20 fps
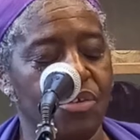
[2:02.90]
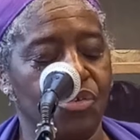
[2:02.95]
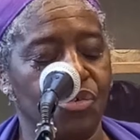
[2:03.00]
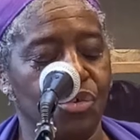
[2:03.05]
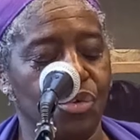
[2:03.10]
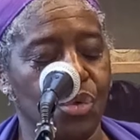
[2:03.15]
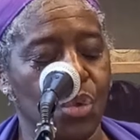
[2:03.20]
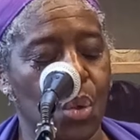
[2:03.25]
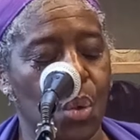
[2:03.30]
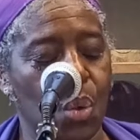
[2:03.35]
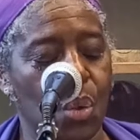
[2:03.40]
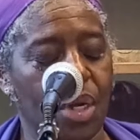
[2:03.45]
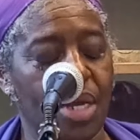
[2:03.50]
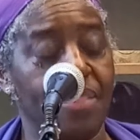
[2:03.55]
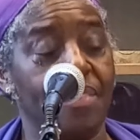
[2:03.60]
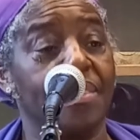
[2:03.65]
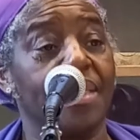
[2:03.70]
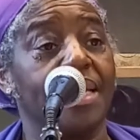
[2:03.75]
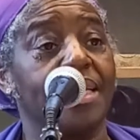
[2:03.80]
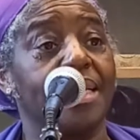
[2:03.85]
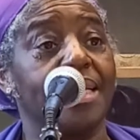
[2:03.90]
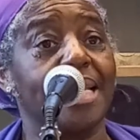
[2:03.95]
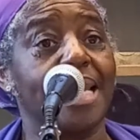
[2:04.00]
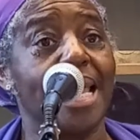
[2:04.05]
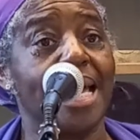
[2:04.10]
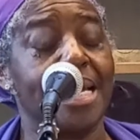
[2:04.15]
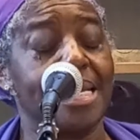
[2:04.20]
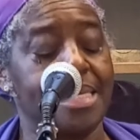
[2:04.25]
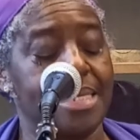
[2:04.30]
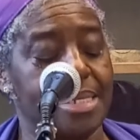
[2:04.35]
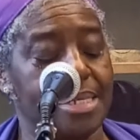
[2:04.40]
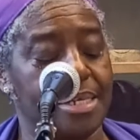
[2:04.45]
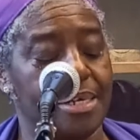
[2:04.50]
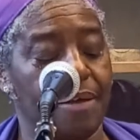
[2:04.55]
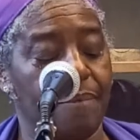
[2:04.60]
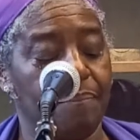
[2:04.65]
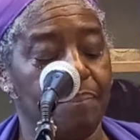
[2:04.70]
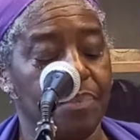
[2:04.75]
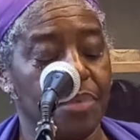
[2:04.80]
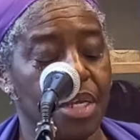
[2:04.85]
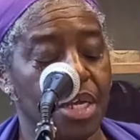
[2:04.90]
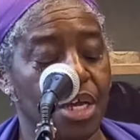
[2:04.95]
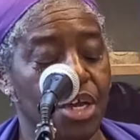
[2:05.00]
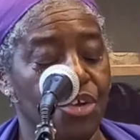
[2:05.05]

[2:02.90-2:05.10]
to New York and then Atlanta.